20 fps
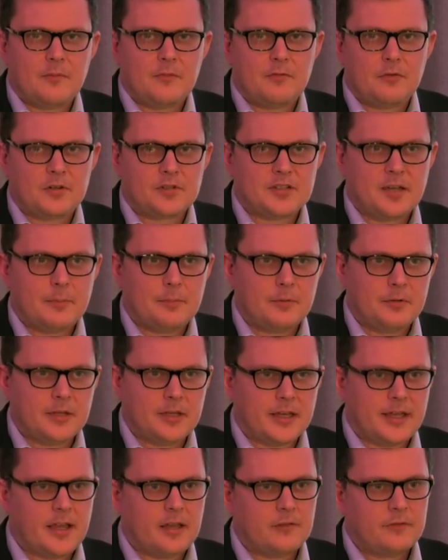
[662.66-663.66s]
for example,
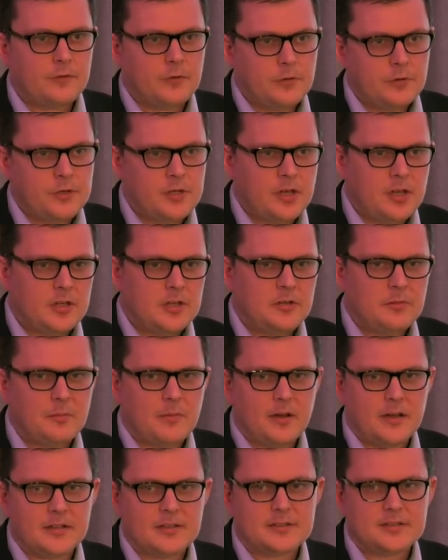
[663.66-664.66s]
in California, you
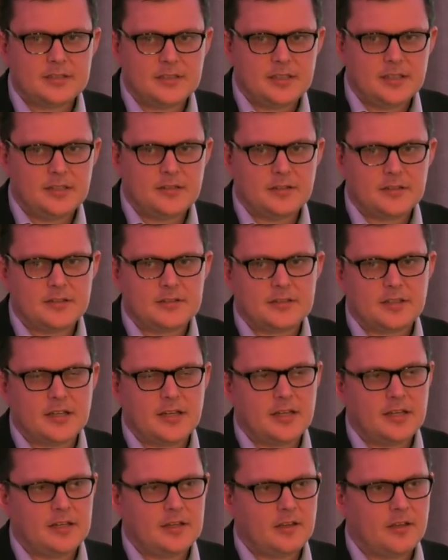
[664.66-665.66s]
might see that
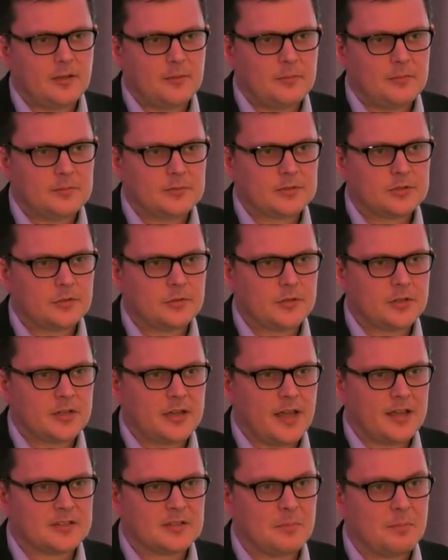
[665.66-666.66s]
a
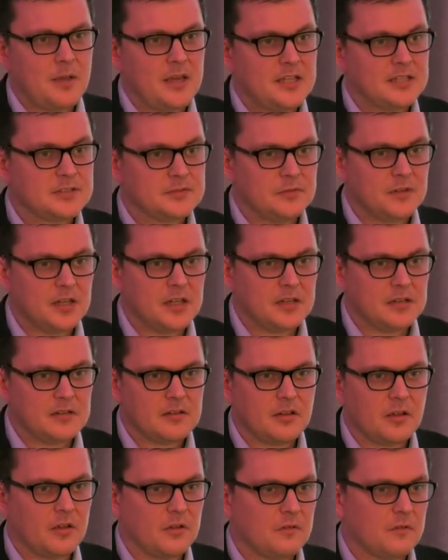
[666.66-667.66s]
surrogate has a base fee
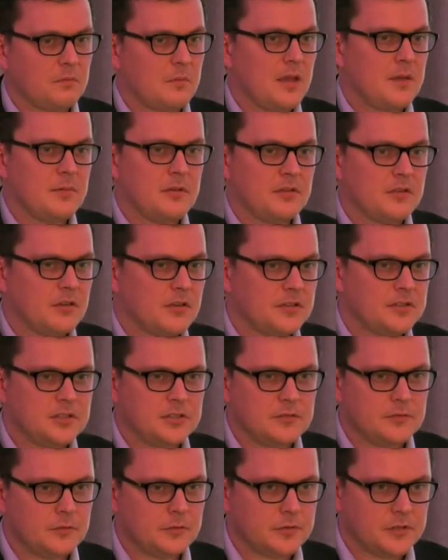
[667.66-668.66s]
of maybe
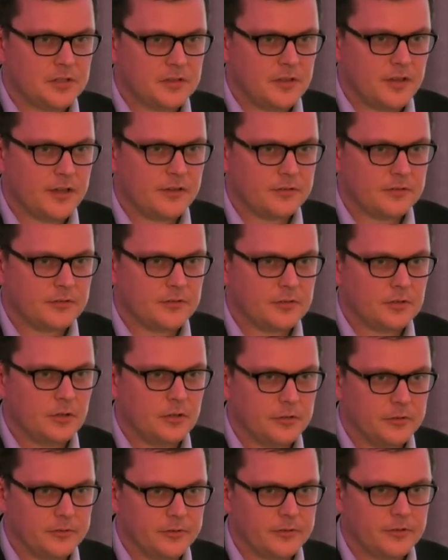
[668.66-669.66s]
$30,000 to
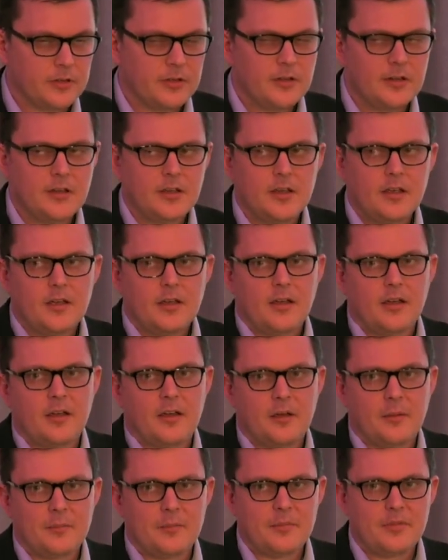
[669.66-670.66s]

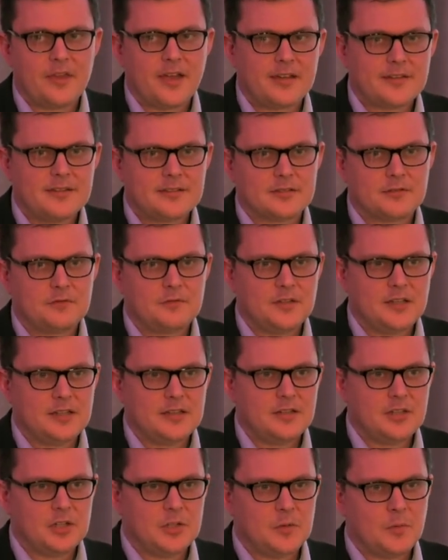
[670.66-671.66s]
$40,000. That is a fee
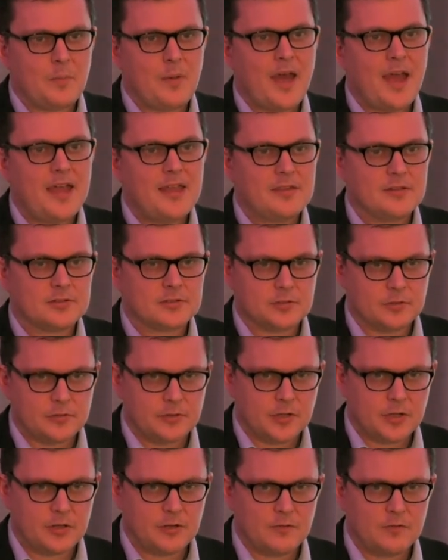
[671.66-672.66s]
that you pay the
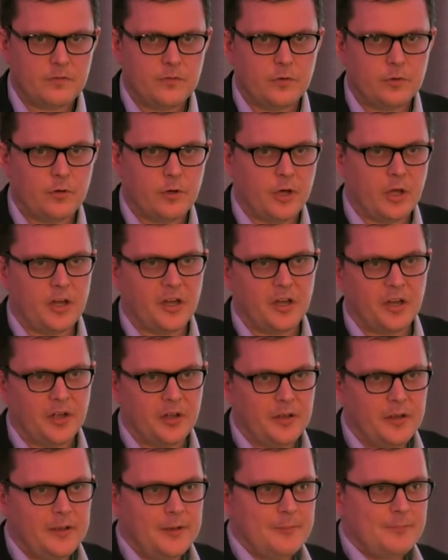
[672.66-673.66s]
surrogate for
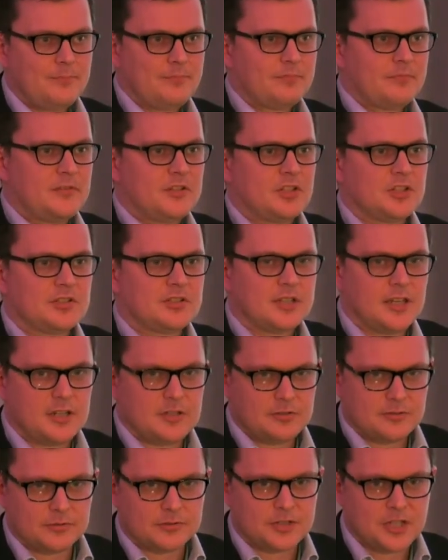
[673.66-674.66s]
her
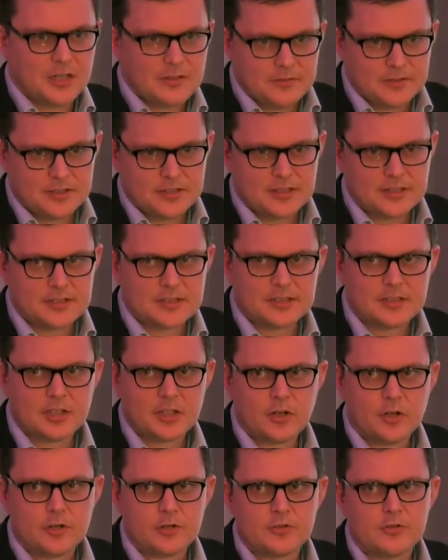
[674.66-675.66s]
gestational services in
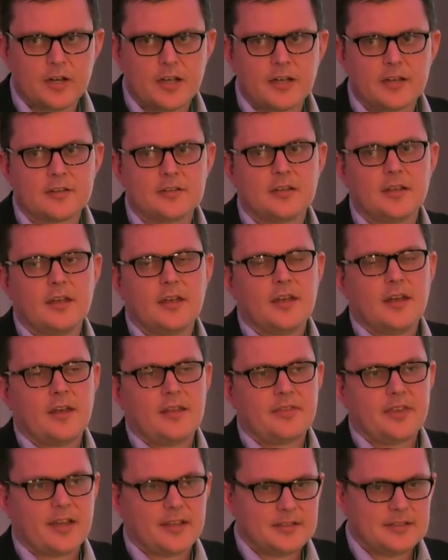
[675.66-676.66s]
the contract.
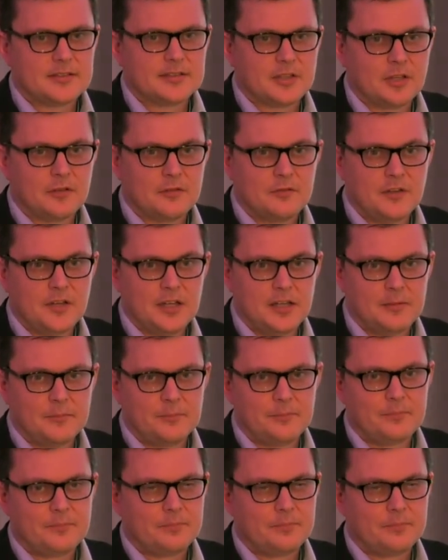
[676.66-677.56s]
That is her fee.